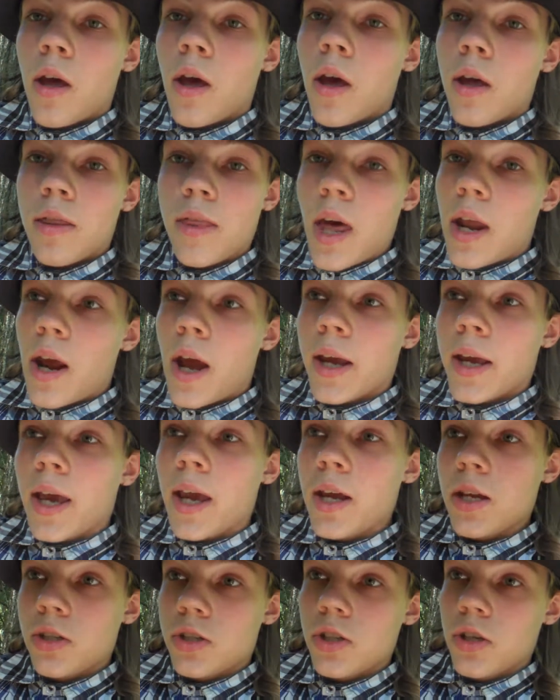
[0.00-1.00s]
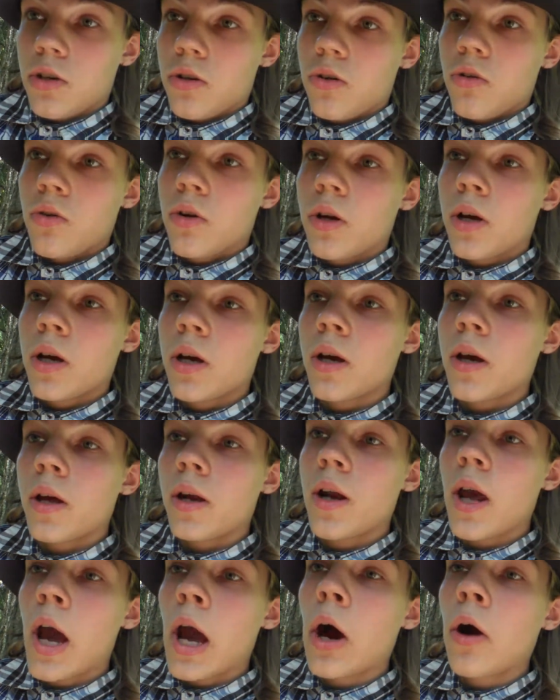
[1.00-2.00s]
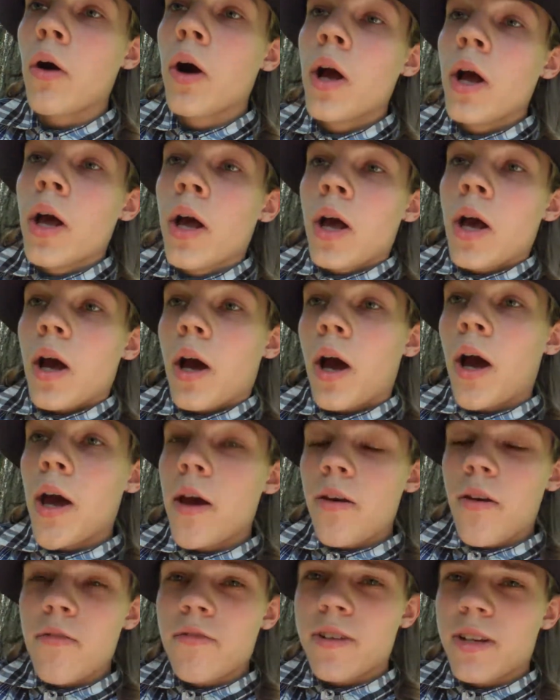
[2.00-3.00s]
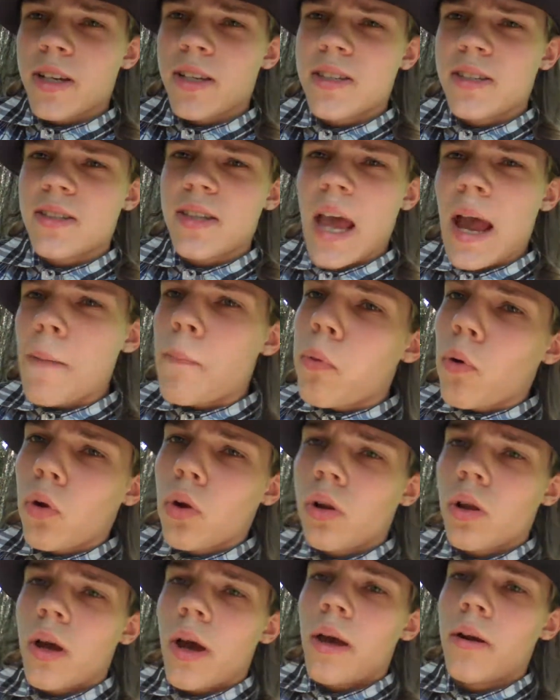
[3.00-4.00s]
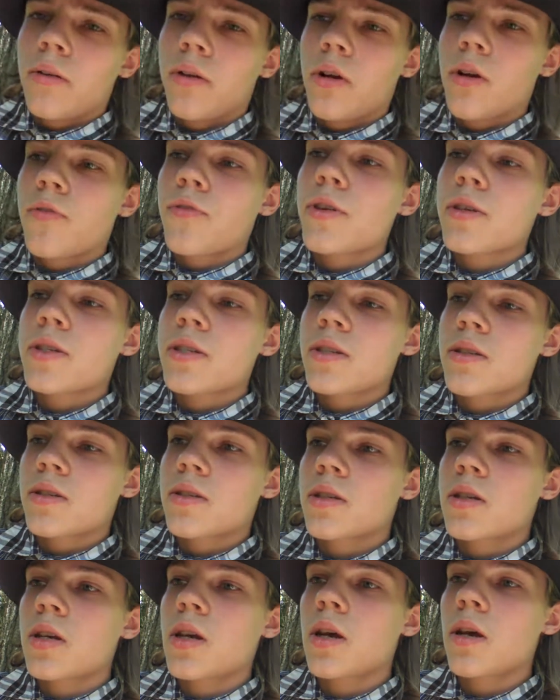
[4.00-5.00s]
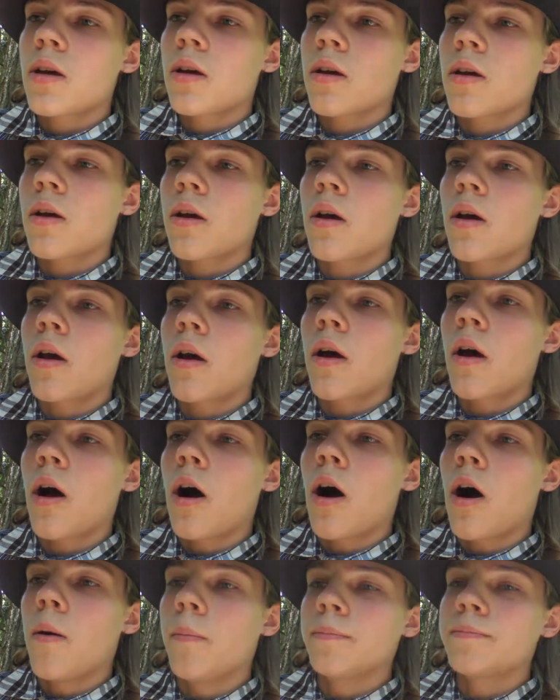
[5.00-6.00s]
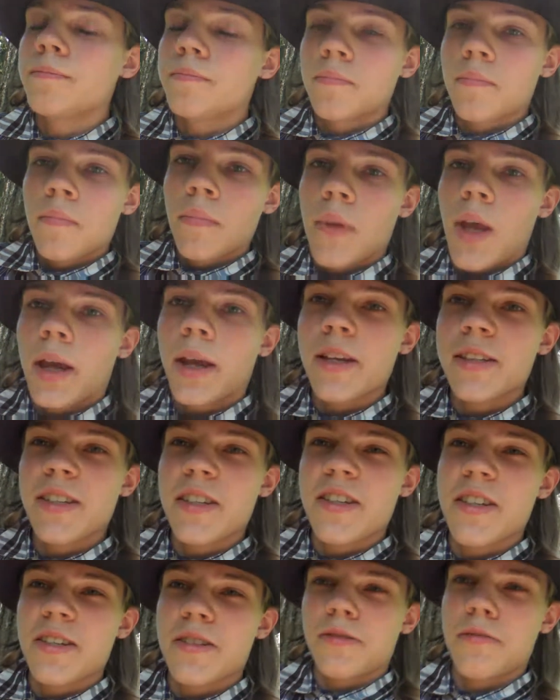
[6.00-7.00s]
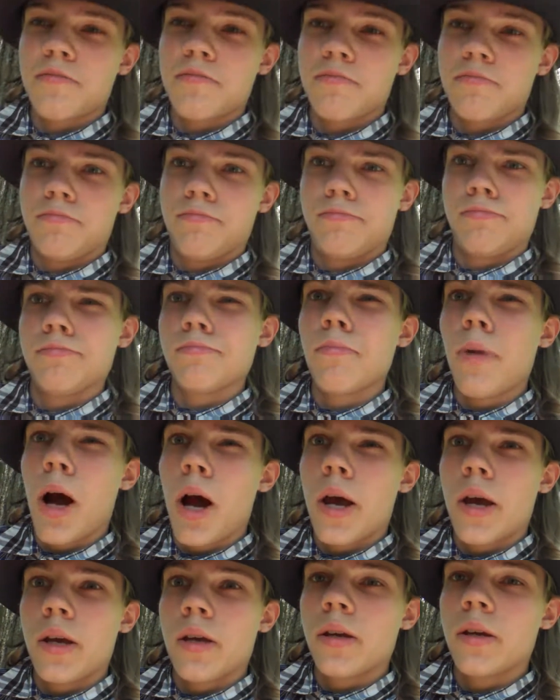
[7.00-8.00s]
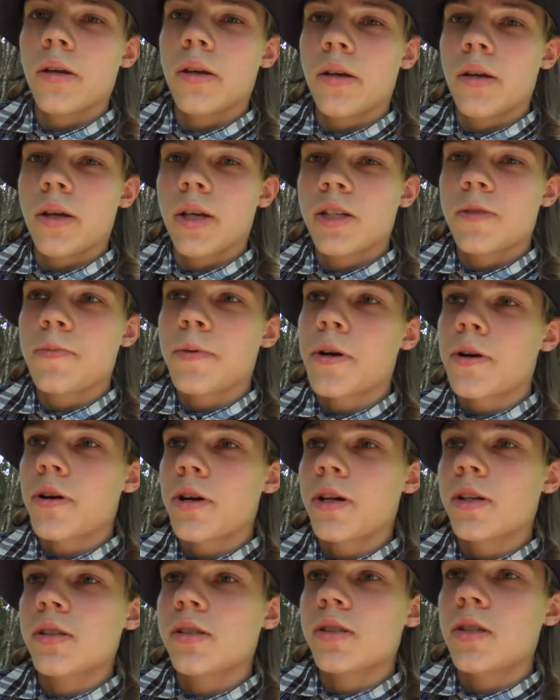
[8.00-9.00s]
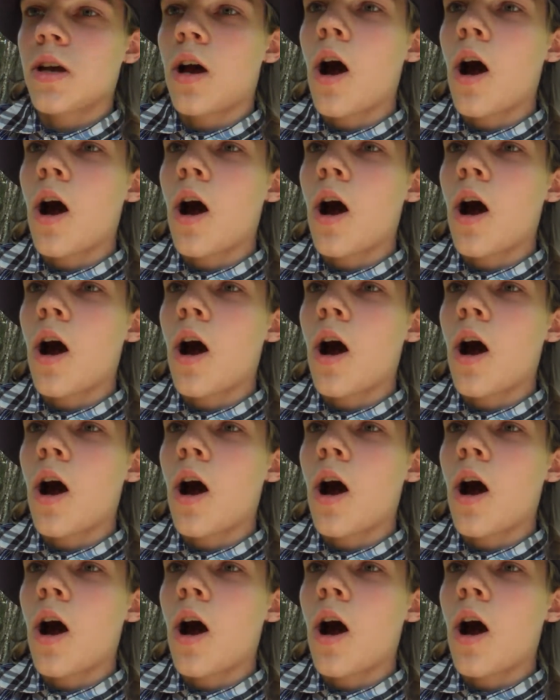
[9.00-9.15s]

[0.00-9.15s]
that I can't do. Now, I have an example. I don't know if this is, I guess this is my experience.